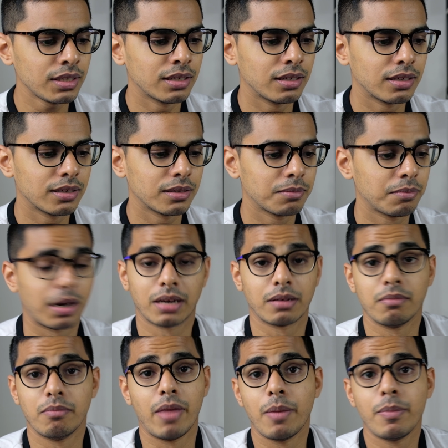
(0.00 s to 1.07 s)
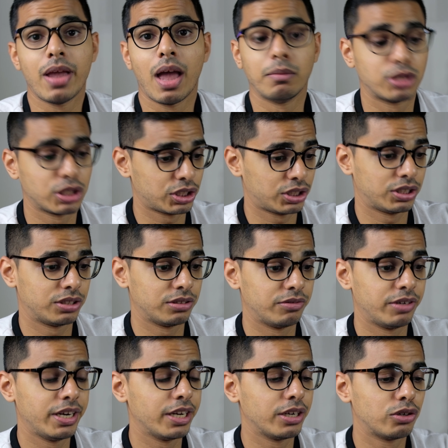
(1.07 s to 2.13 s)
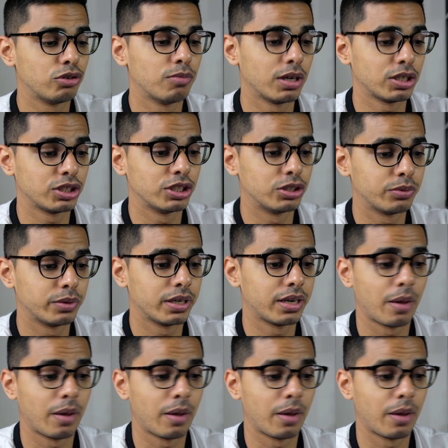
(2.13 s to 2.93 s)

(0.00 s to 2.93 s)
But maybe I'm just reading too much into it.